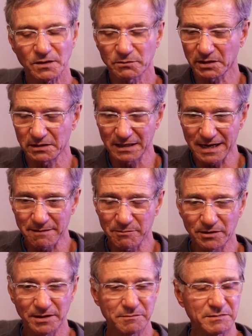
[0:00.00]
We can
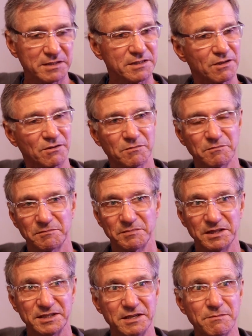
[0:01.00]
label them as,
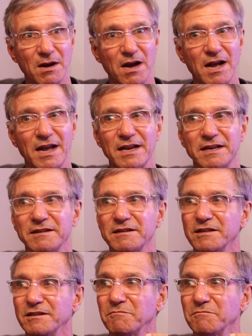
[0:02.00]
busy mind,